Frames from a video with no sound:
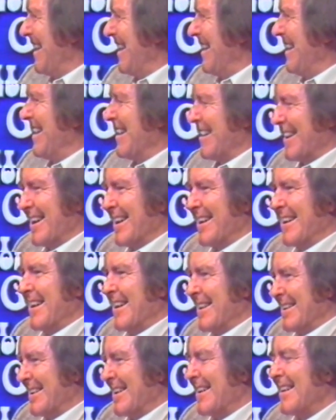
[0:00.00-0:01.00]
uh, a,
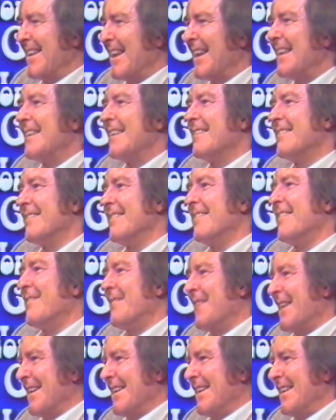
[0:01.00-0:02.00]
a, a dialectical
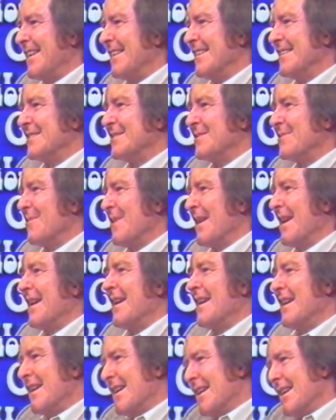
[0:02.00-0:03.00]
of ideas
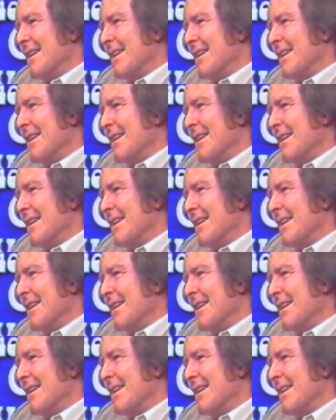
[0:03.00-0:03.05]
where